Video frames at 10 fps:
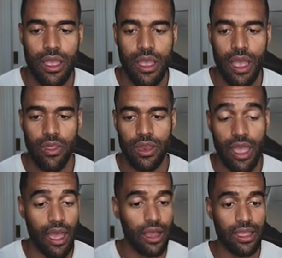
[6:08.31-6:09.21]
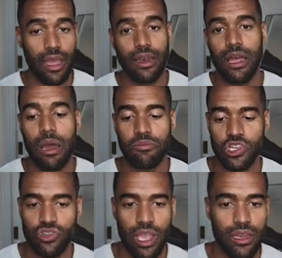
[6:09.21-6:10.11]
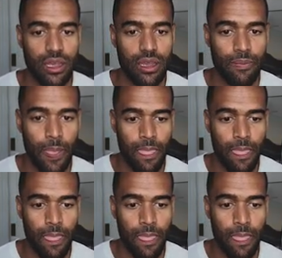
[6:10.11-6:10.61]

And then, yeah, again, I'm just trying to